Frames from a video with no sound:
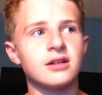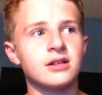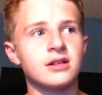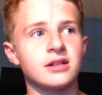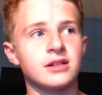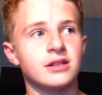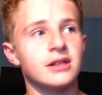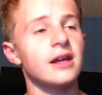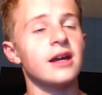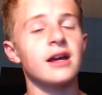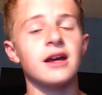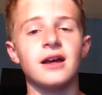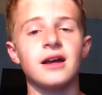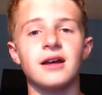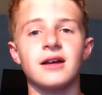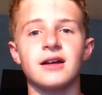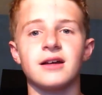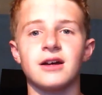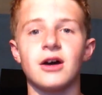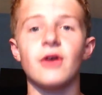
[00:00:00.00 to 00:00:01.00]

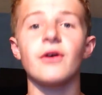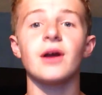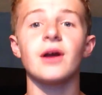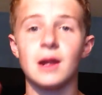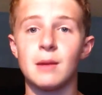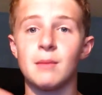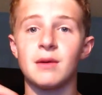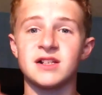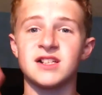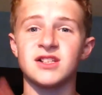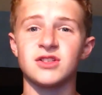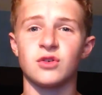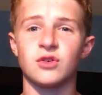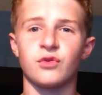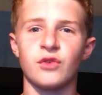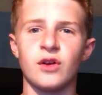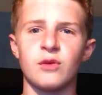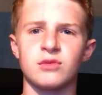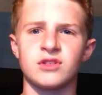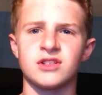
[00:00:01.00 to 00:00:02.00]
yeah. Oh, yeah, and my sister's
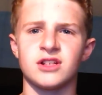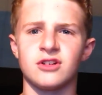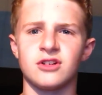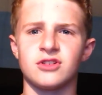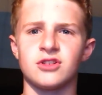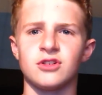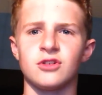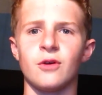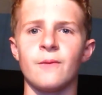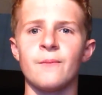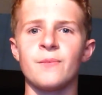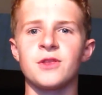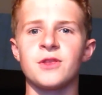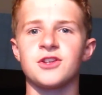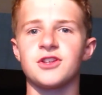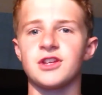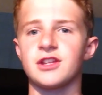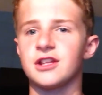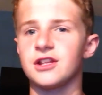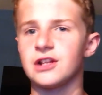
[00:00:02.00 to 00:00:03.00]
friend was there, too.
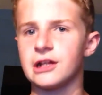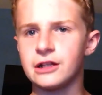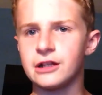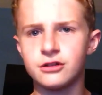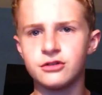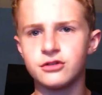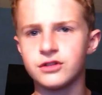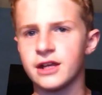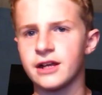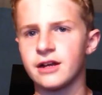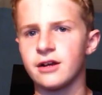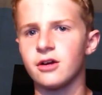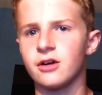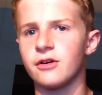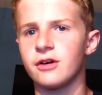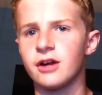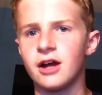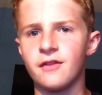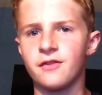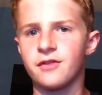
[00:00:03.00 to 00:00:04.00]
And then she was like, oh,
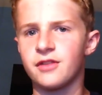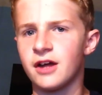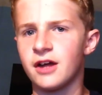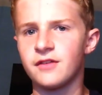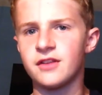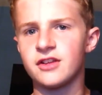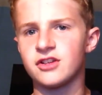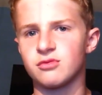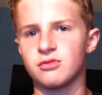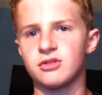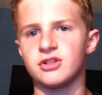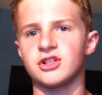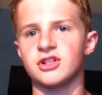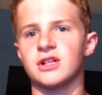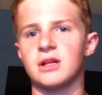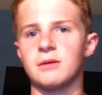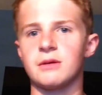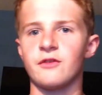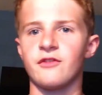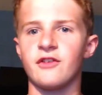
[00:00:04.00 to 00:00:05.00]
not this one. She's
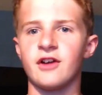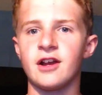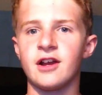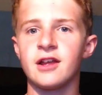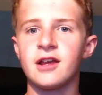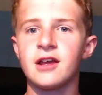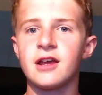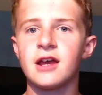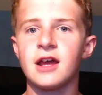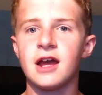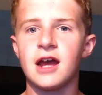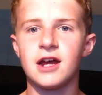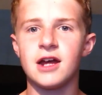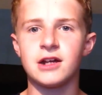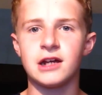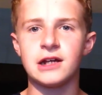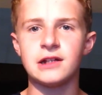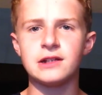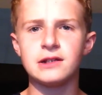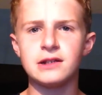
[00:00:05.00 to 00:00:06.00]
not my friend.
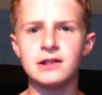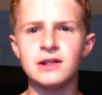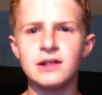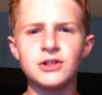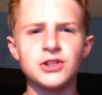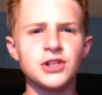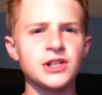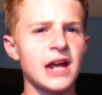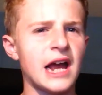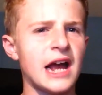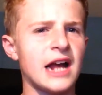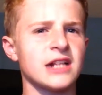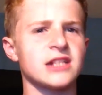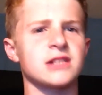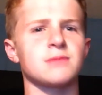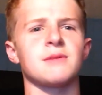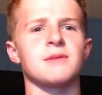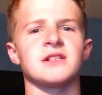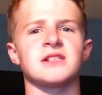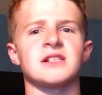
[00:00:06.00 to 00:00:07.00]
And then she
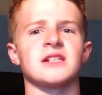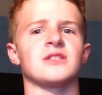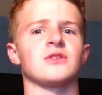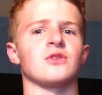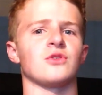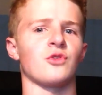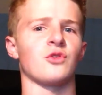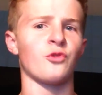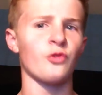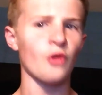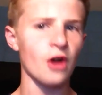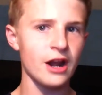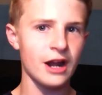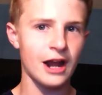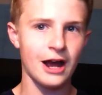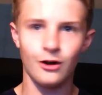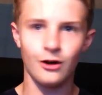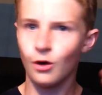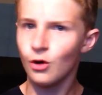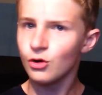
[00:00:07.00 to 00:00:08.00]
asked my sister's friend
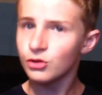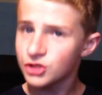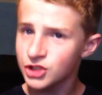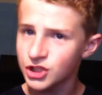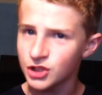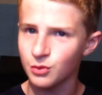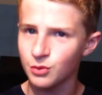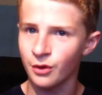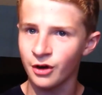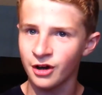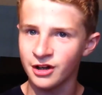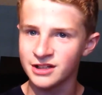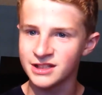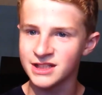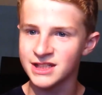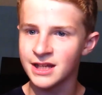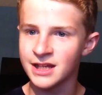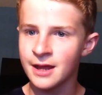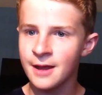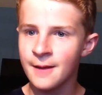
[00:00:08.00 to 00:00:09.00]
how old she was,